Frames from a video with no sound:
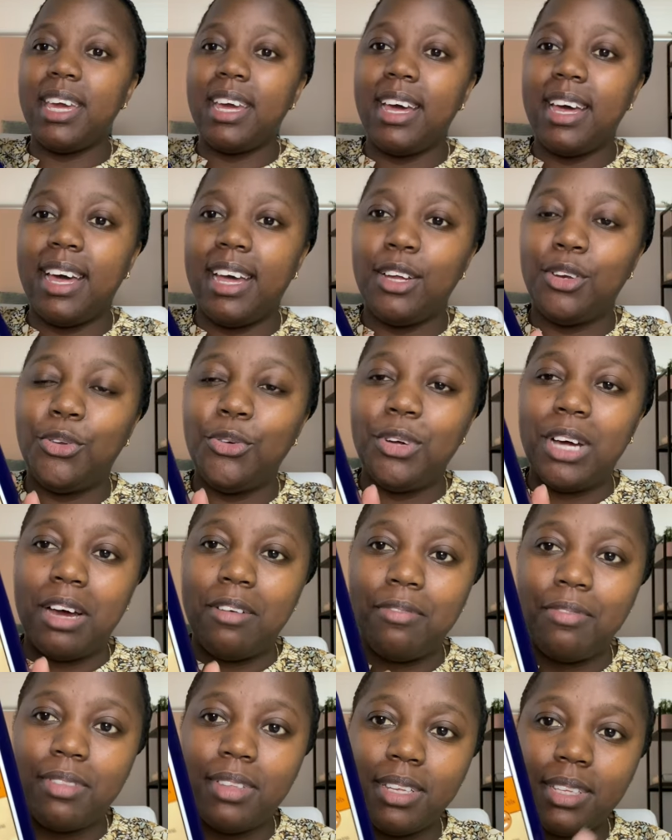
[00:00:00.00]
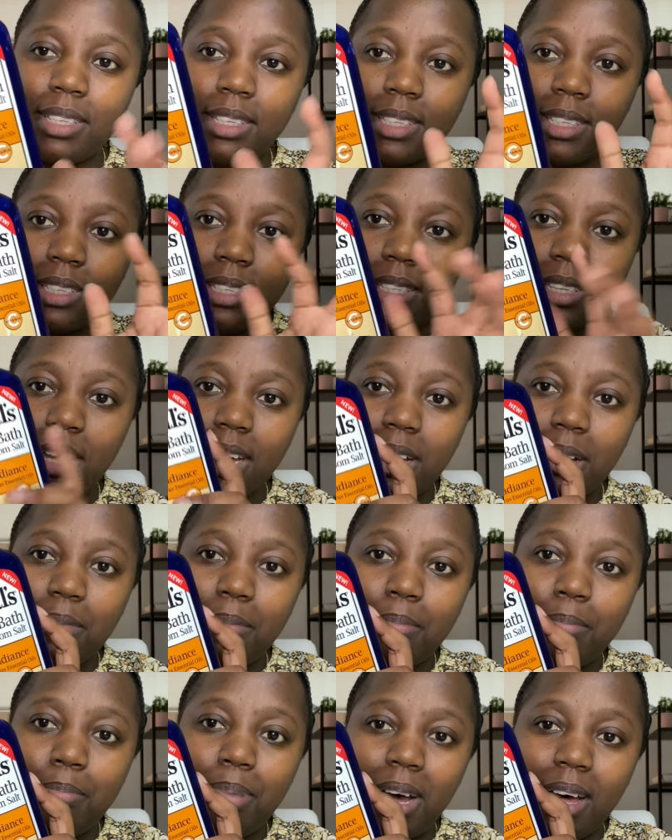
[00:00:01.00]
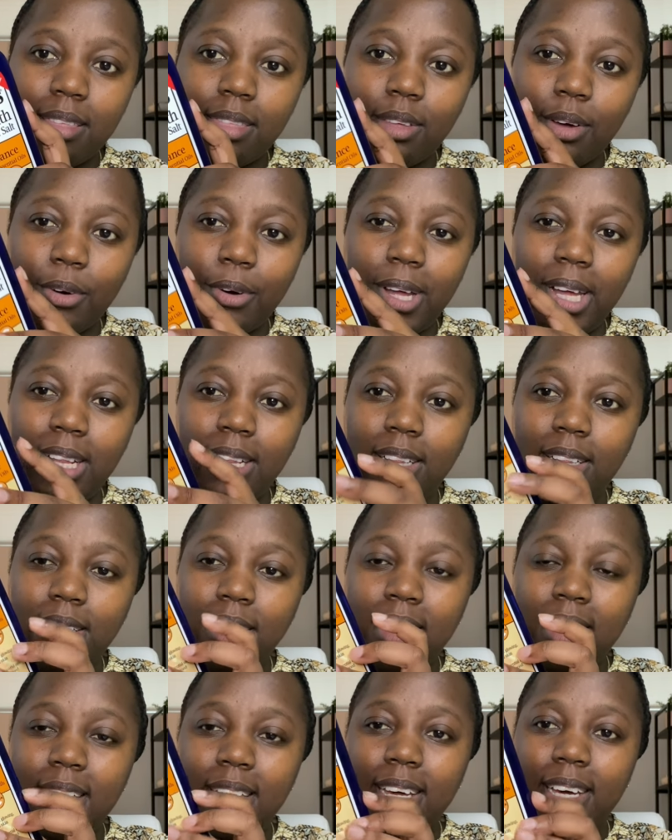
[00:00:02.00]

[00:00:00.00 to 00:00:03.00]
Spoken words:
care, I do have this bath oil